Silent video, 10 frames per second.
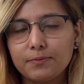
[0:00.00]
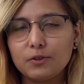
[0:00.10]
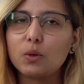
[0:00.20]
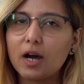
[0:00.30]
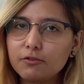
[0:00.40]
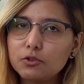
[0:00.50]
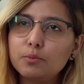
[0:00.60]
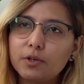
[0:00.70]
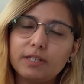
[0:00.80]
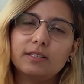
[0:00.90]
You have to
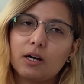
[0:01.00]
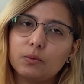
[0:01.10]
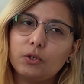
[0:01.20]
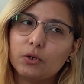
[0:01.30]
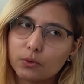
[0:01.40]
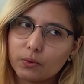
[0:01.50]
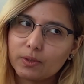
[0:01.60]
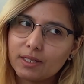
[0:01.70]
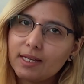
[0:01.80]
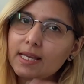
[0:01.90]
break down your
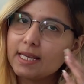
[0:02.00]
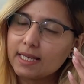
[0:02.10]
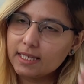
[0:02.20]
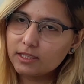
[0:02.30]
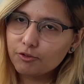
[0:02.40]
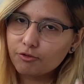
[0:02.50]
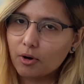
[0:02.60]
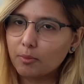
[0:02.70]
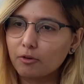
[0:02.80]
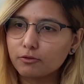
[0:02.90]
code in the
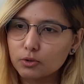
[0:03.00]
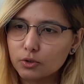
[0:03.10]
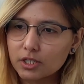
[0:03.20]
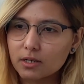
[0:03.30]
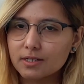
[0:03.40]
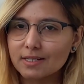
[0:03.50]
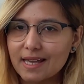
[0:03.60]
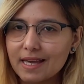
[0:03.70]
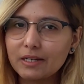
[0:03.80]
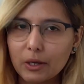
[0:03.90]
form of flowcharts
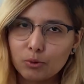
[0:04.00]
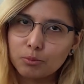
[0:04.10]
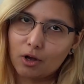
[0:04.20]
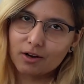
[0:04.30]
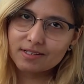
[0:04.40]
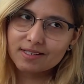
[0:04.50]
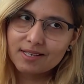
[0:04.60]
and Lego blocks